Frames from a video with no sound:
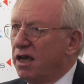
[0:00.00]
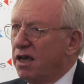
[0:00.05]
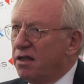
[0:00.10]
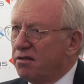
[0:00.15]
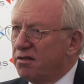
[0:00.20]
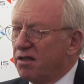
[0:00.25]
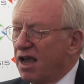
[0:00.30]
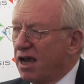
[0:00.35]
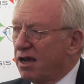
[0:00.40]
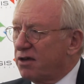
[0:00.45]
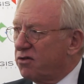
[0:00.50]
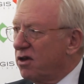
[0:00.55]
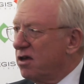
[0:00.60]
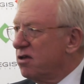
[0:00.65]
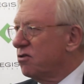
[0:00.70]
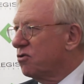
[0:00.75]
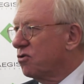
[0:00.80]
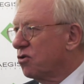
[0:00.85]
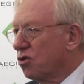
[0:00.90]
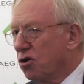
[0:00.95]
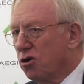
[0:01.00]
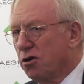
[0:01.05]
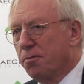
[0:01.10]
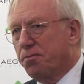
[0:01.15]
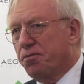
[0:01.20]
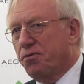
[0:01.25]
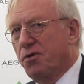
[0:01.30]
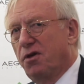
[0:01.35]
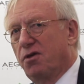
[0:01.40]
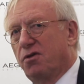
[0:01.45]
index in
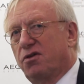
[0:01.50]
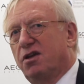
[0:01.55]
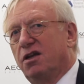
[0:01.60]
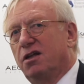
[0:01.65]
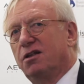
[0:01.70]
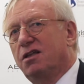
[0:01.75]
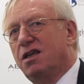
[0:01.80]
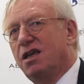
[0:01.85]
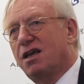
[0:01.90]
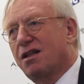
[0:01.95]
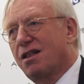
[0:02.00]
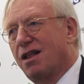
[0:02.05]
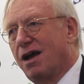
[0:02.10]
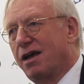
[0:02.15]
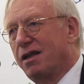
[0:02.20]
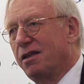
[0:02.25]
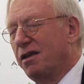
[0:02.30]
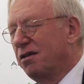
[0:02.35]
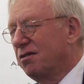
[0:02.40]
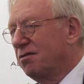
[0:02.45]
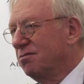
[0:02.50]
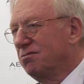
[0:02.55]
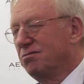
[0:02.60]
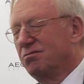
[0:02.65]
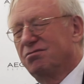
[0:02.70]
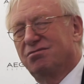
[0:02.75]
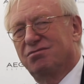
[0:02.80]
Europe still declining,